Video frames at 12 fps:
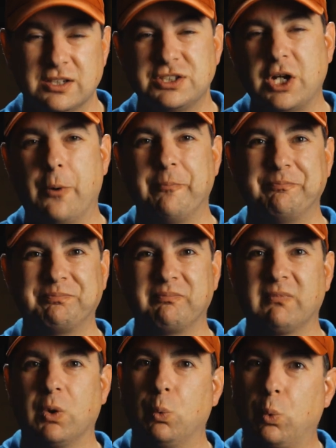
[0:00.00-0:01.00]
So
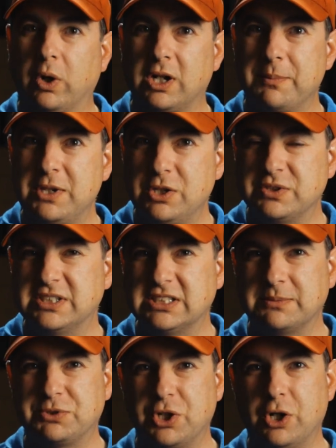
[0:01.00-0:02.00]
we're going to be
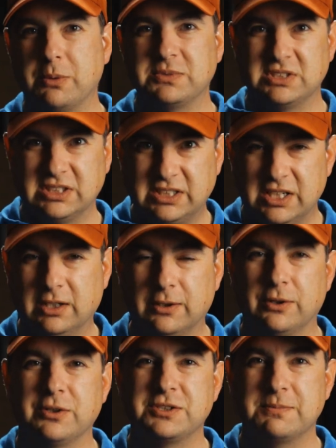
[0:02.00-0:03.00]
using some terms:
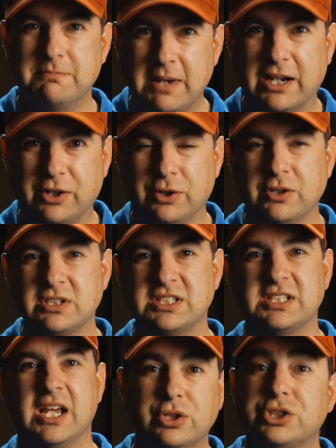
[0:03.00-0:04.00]
kilohertz,
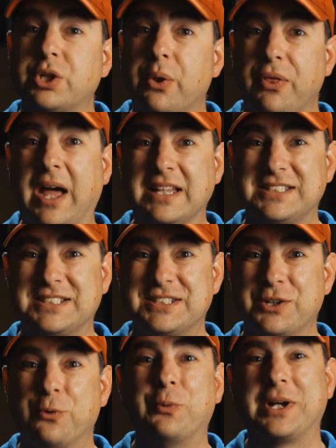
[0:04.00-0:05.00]
megahertz. So
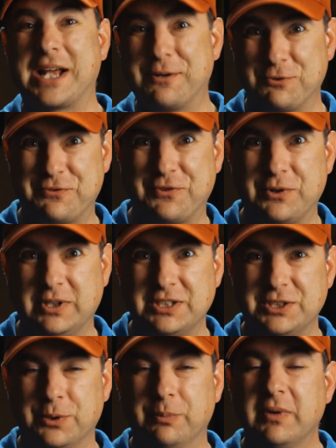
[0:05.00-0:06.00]
that's what I'm referring
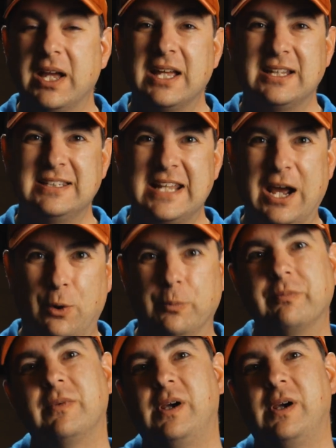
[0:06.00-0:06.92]
to. Now,